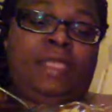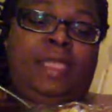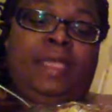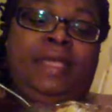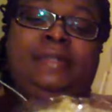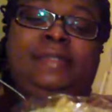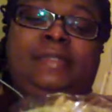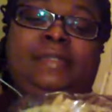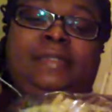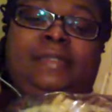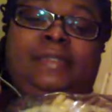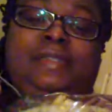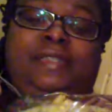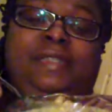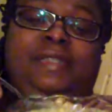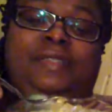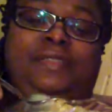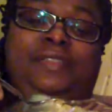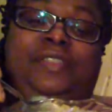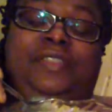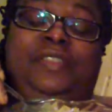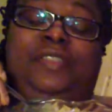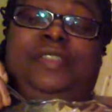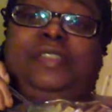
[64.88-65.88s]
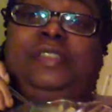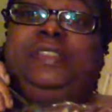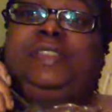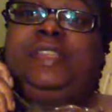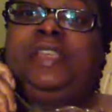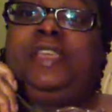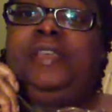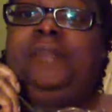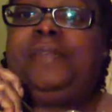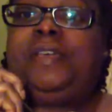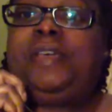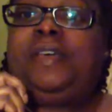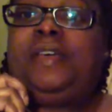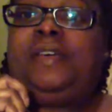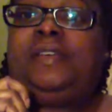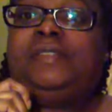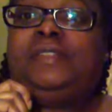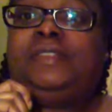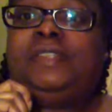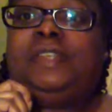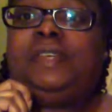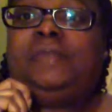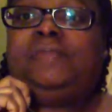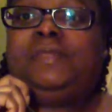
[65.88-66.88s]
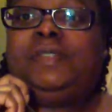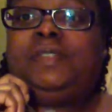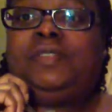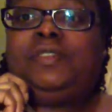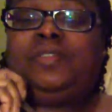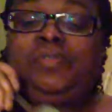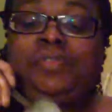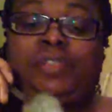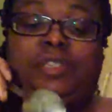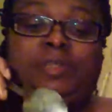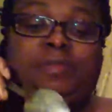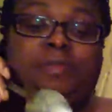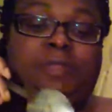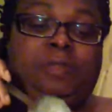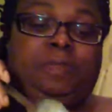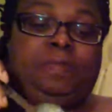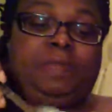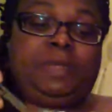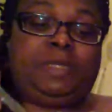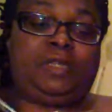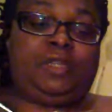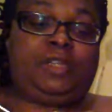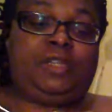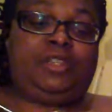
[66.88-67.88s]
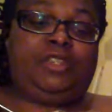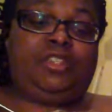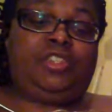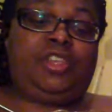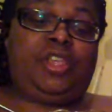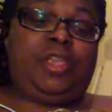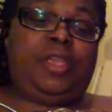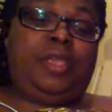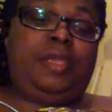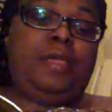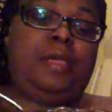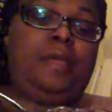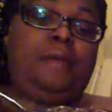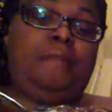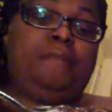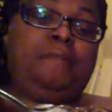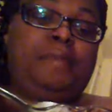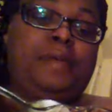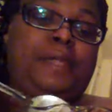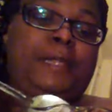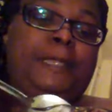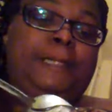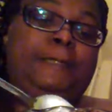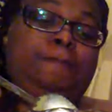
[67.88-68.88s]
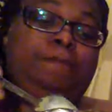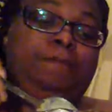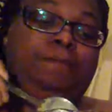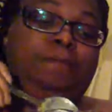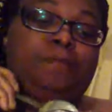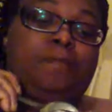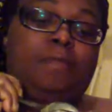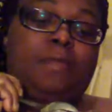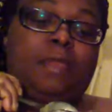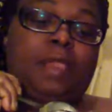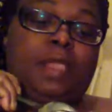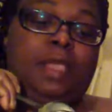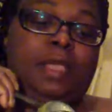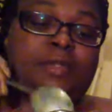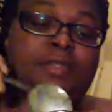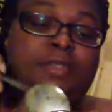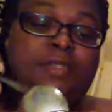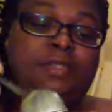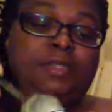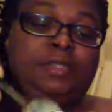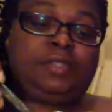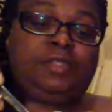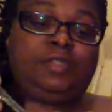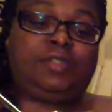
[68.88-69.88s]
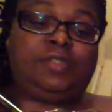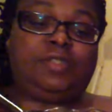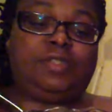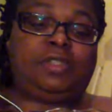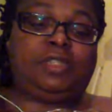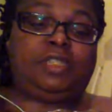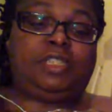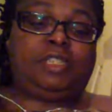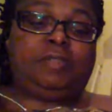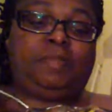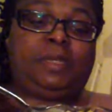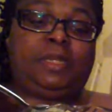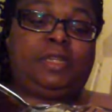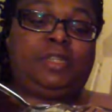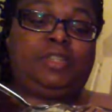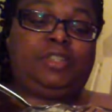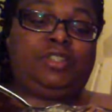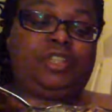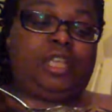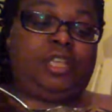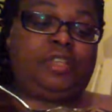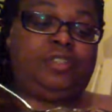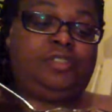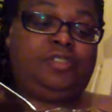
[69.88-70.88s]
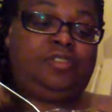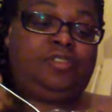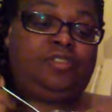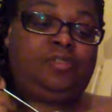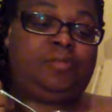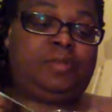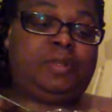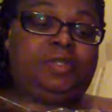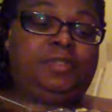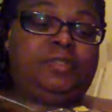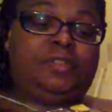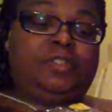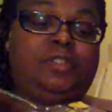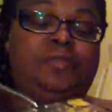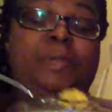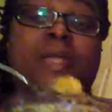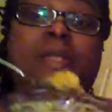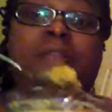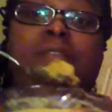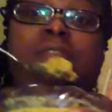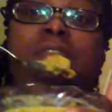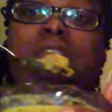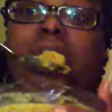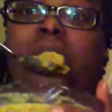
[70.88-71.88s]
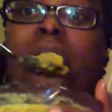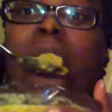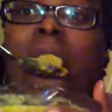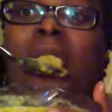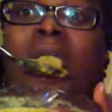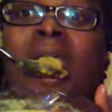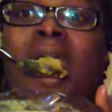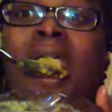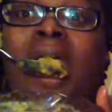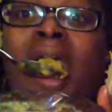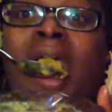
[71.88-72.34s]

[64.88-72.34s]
it's ideally the same concept as creamed spinach, but instead of using the spinach, I use the Brussels sprouts. So